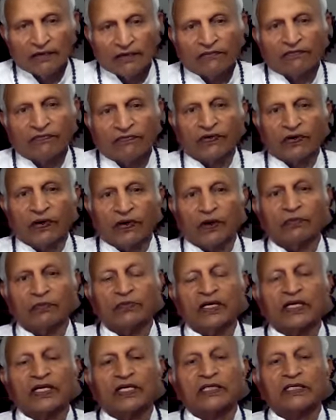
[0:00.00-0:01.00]
from
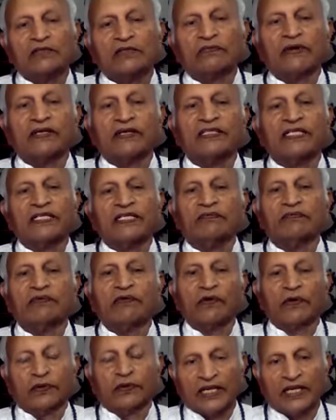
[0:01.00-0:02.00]

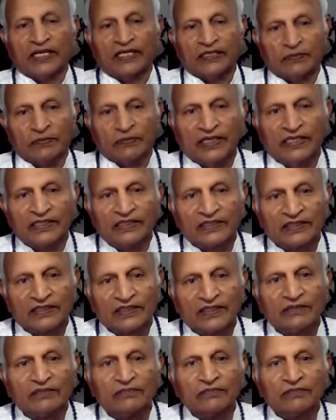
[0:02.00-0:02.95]
24 elements.